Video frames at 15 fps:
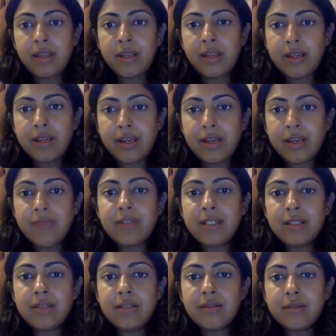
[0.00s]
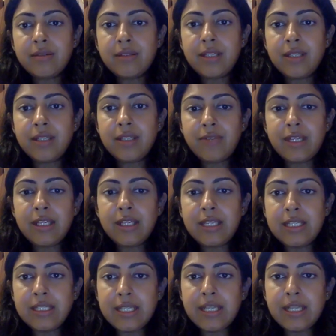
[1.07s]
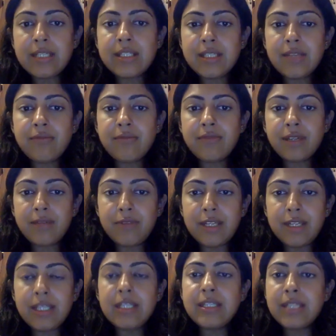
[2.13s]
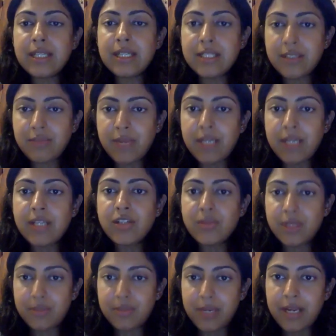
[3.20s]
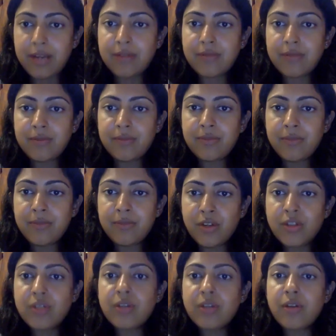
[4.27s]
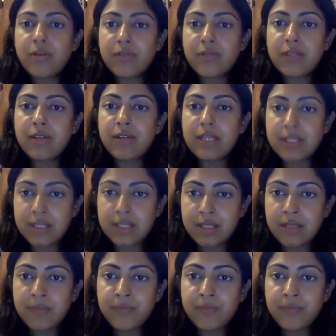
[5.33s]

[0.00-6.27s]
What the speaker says: And I will need a very intensive management plan because of the risk.